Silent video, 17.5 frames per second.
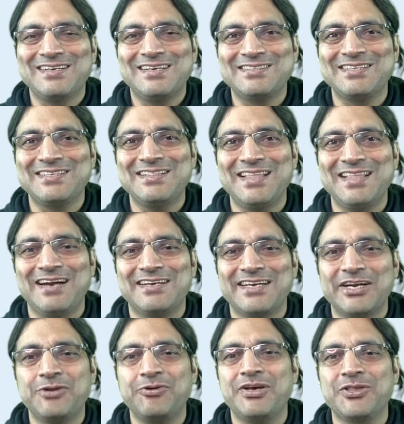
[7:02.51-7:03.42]
Isn't that?
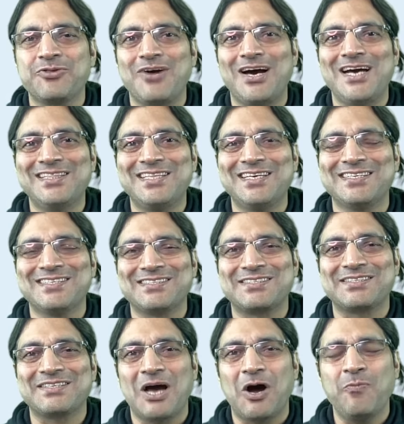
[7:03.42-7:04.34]
Did you enjoy
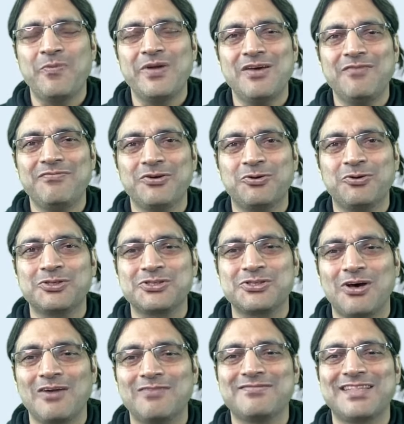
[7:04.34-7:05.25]
this? How many of you could
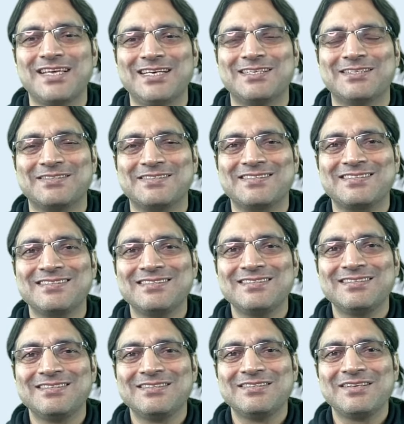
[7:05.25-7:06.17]
solve this?
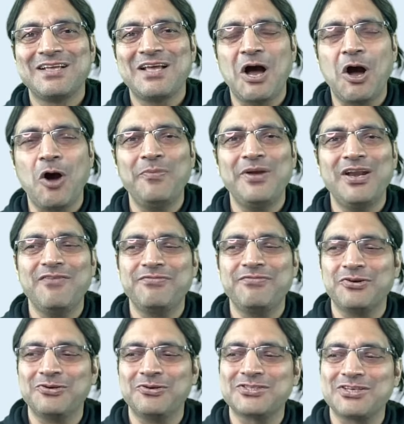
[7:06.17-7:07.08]
How many of
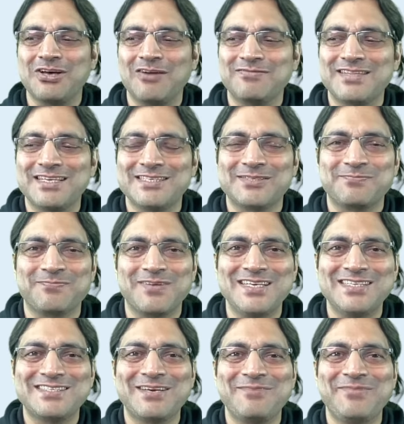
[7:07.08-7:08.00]
you could solve this?
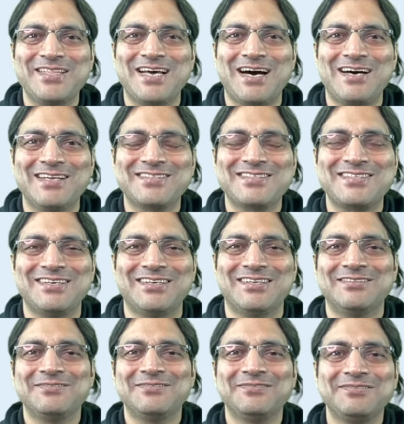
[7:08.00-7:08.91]
Please give me the
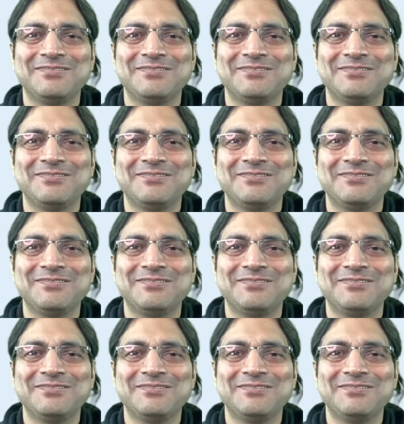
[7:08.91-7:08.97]
answer.